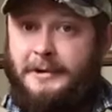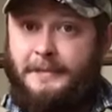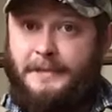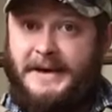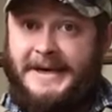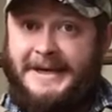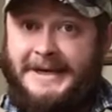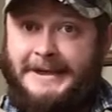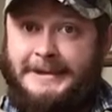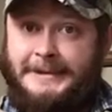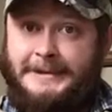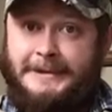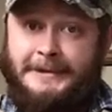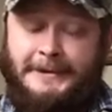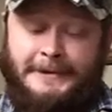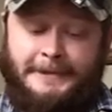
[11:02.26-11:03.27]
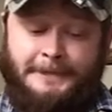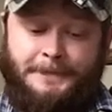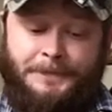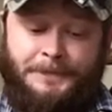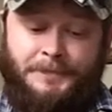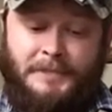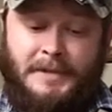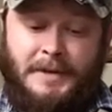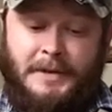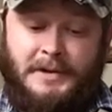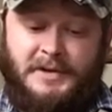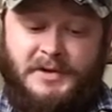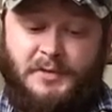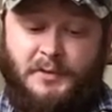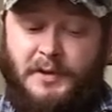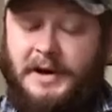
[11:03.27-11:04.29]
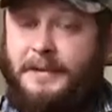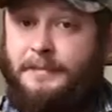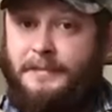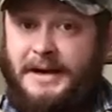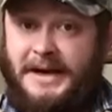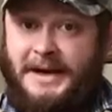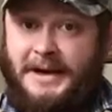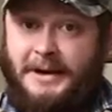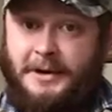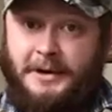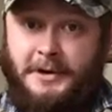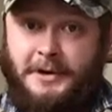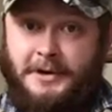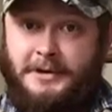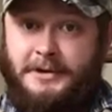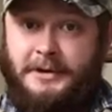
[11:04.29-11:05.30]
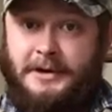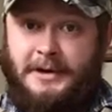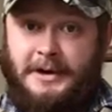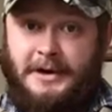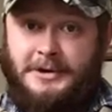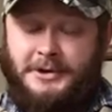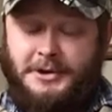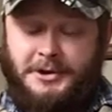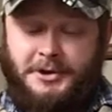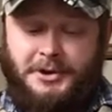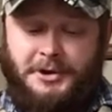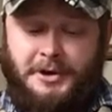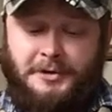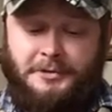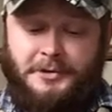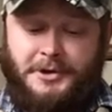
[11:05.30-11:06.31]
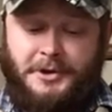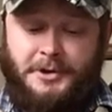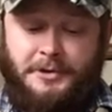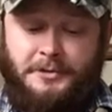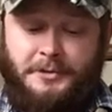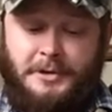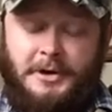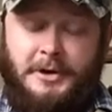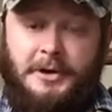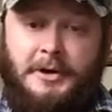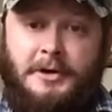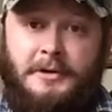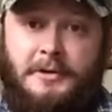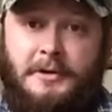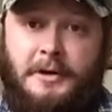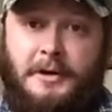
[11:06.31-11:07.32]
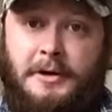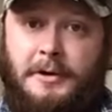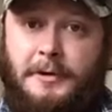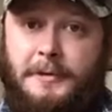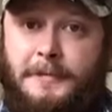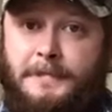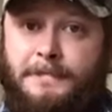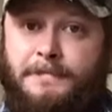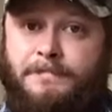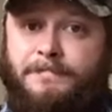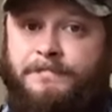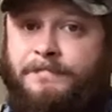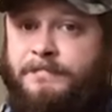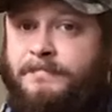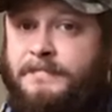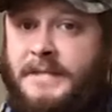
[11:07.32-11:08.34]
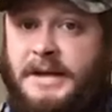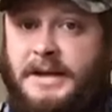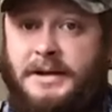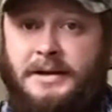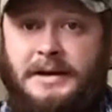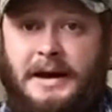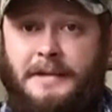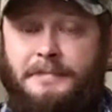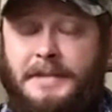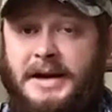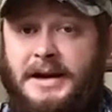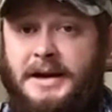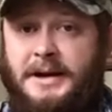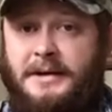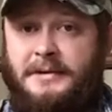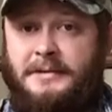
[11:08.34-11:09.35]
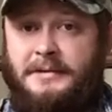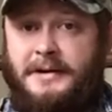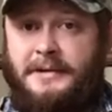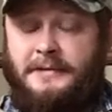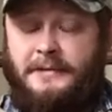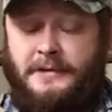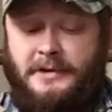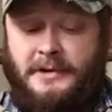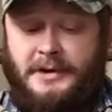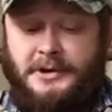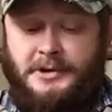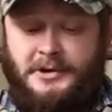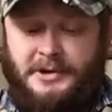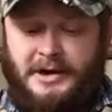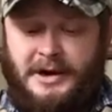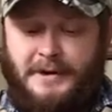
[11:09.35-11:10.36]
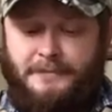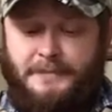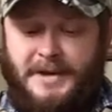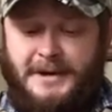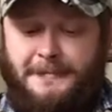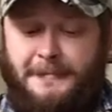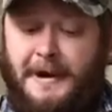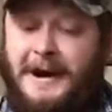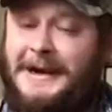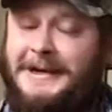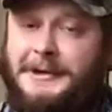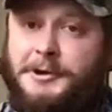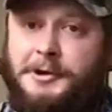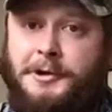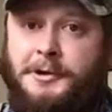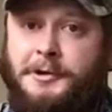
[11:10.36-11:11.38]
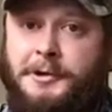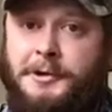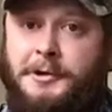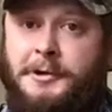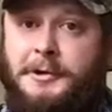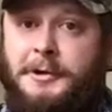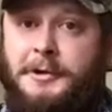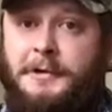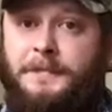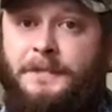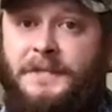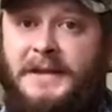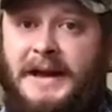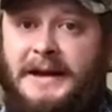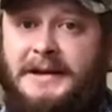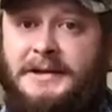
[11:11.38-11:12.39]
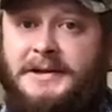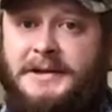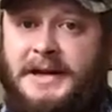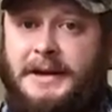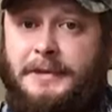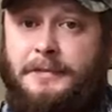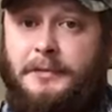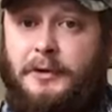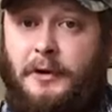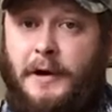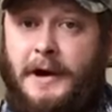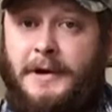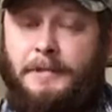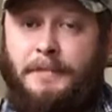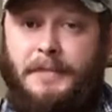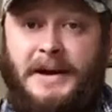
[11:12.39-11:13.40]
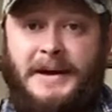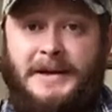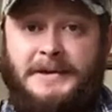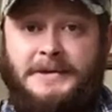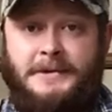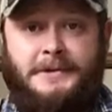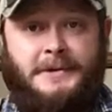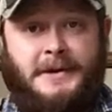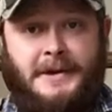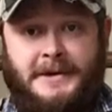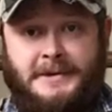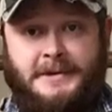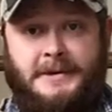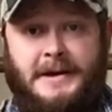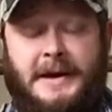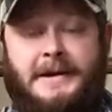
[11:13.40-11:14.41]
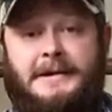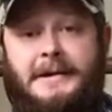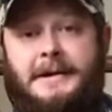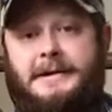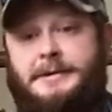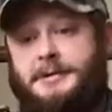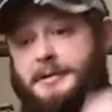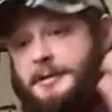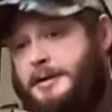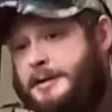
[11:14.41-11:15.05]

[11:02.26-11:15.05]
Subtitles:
baits, swim bait hooks like I just showed you. You got many other different things. You got mid-range and deep crankbaits, things of that nature.